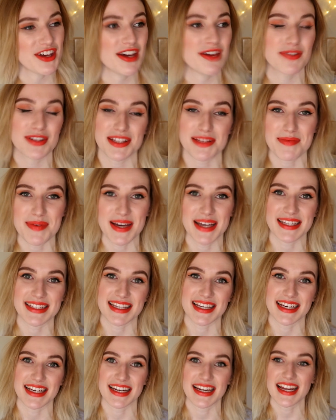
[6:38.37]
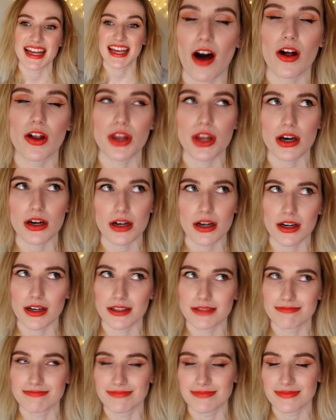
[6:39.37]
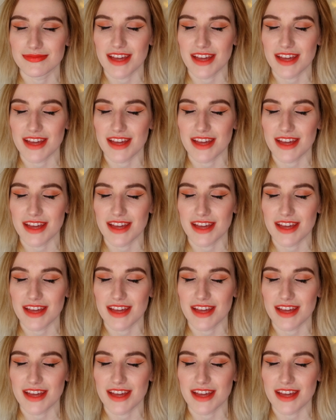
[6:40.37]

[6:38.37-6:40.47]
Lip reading: It was amazing, although